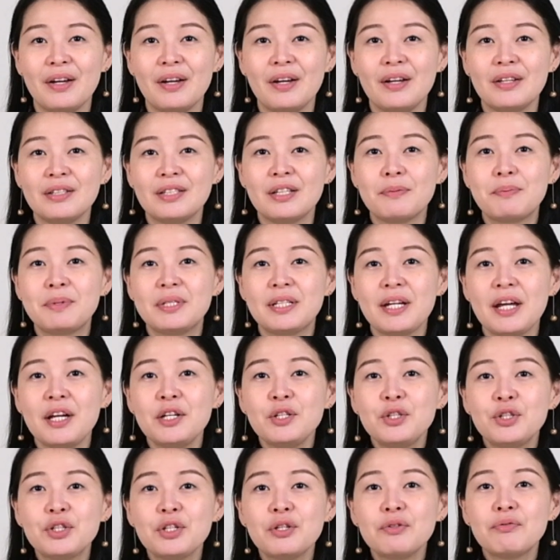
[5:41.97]

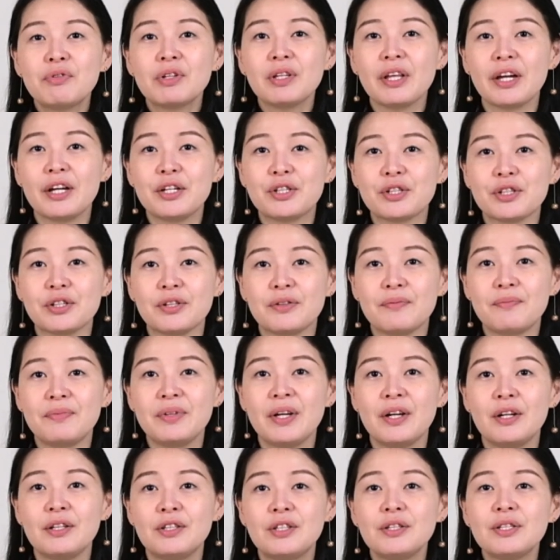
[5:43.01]
substantial
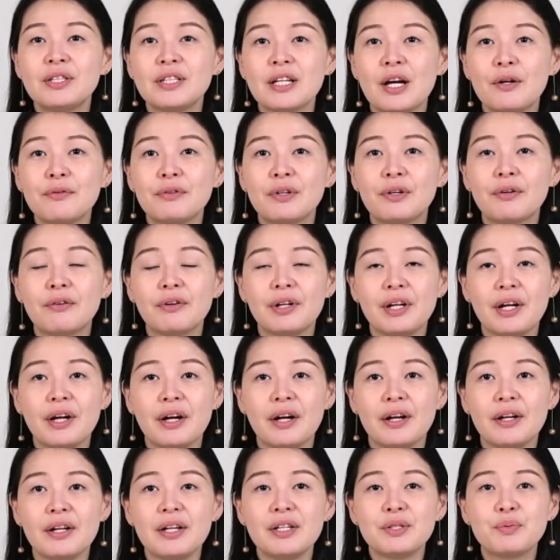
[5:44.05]
relation to South
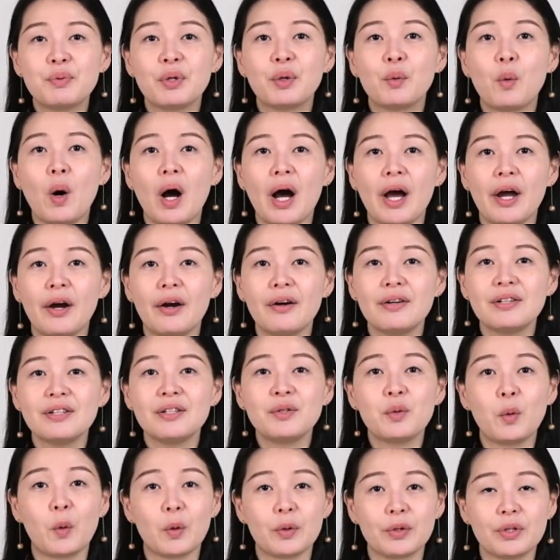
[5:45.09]
Korea is required
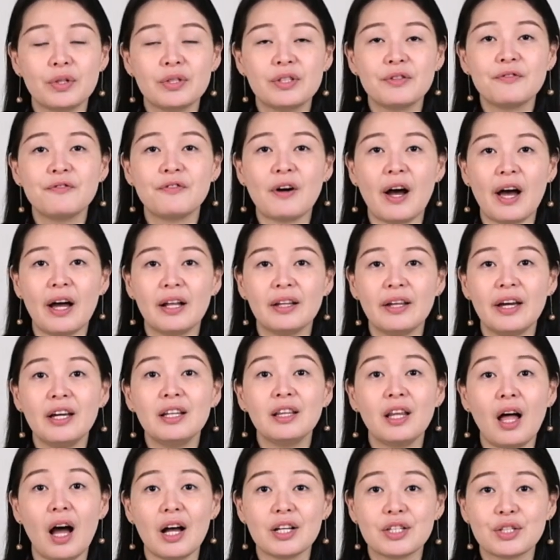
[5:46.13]
in order to file a
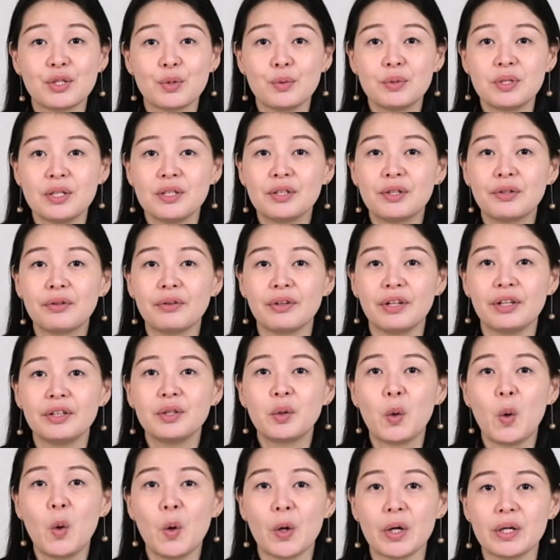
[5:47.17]
lawsuit in
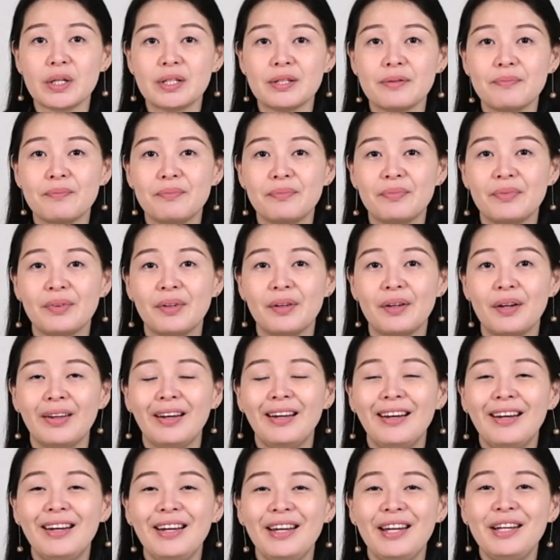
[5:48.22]
Korean court.
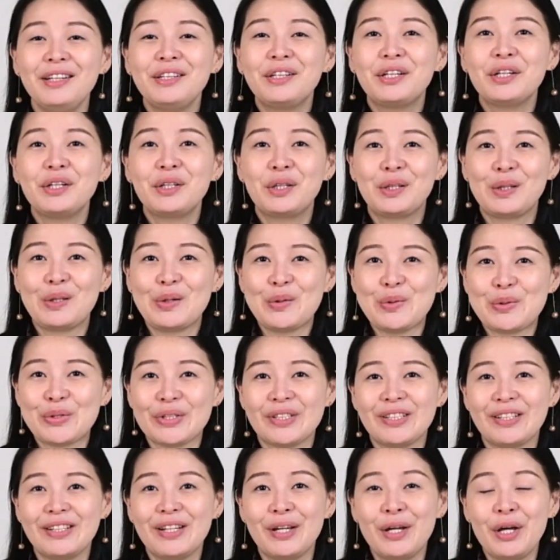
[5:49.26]
In
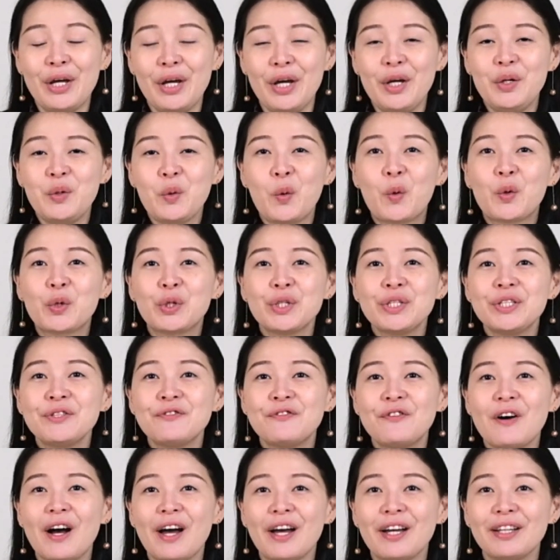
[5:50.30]
conclusion, in order to
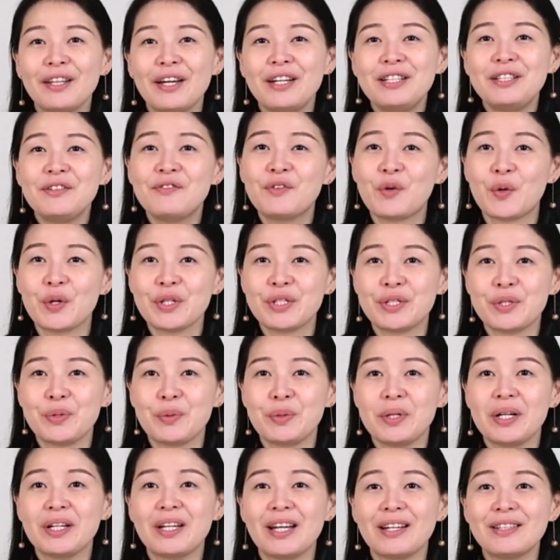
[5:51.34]
file a divorce
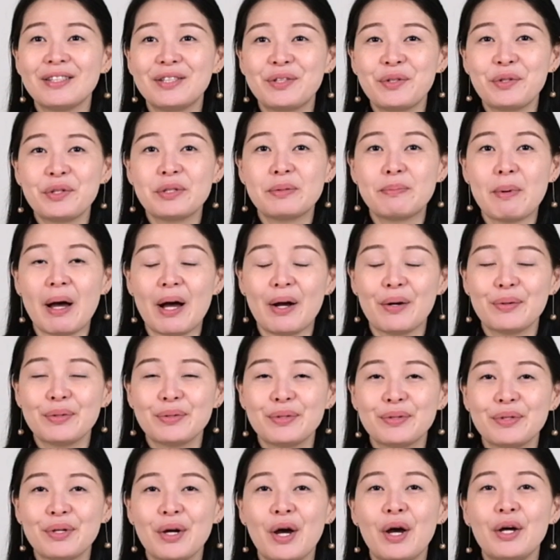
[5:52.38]
suit against your
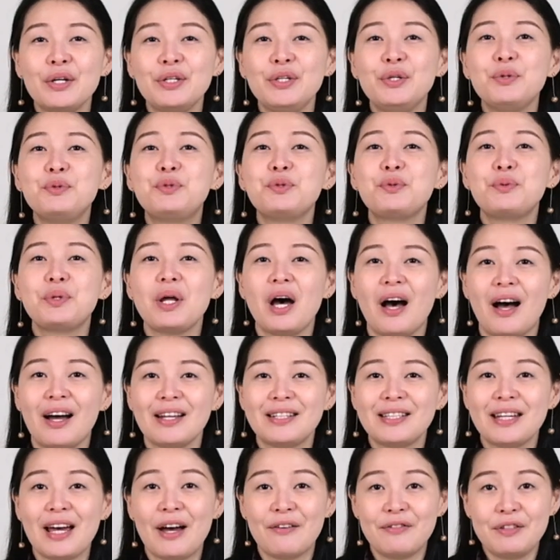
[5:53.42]
spouse, you do
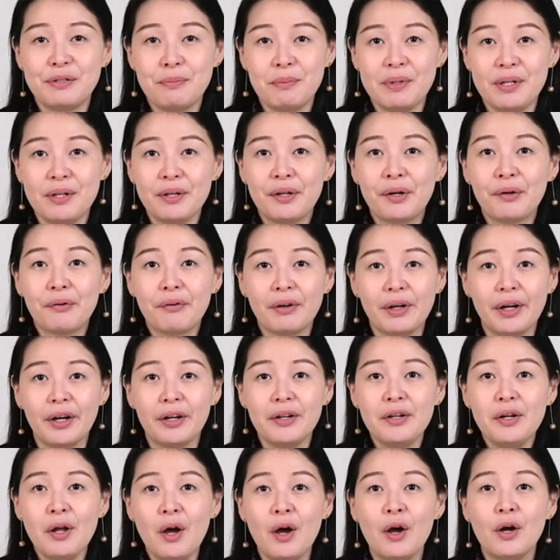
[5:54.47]
not have to be a
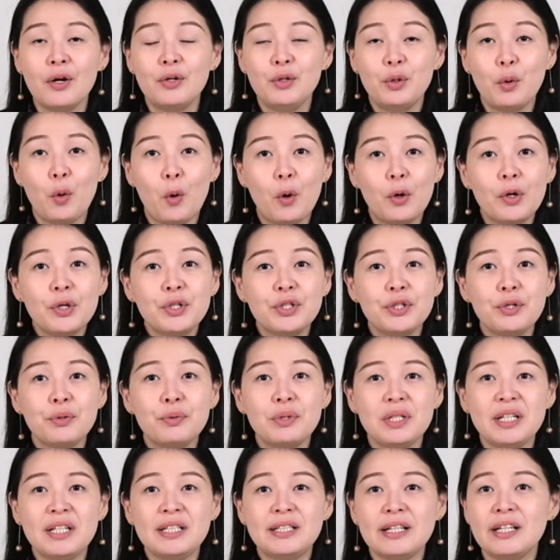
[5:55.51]
Korean, nor do you
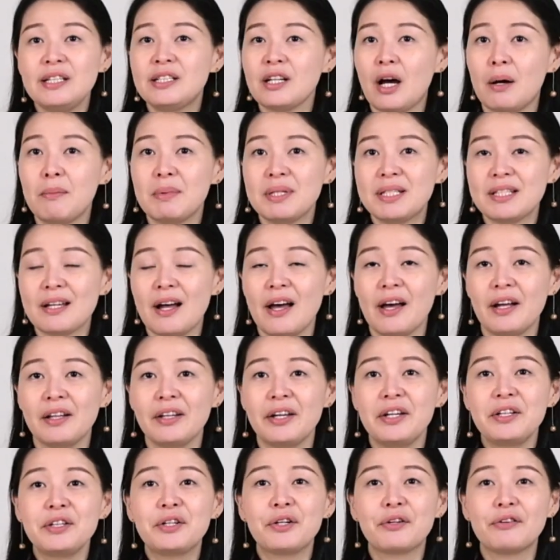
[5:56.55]
need a domicile
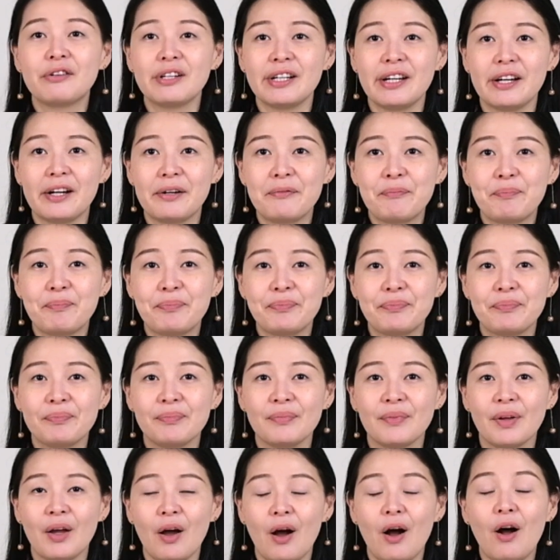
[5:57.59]
in Korea.
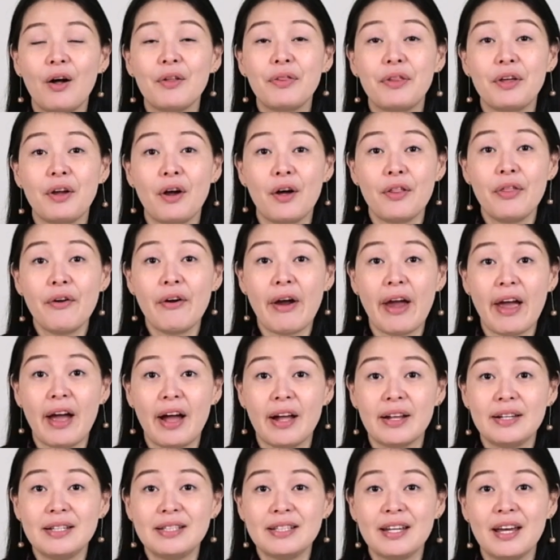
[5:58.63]
On the other
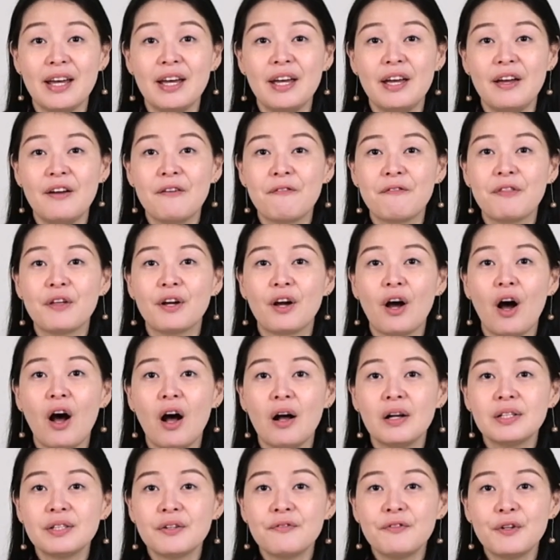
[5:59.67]
hand, if the
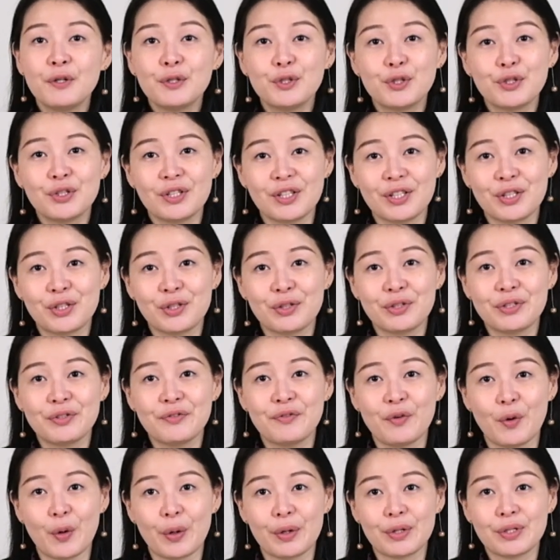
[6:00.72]
cause of your judicial
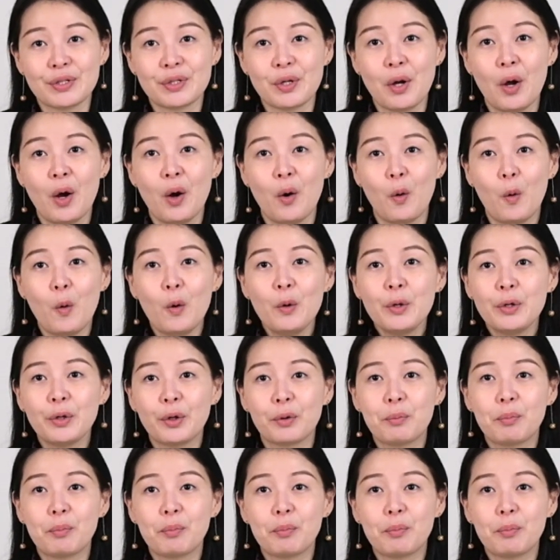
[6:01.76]
divorce or your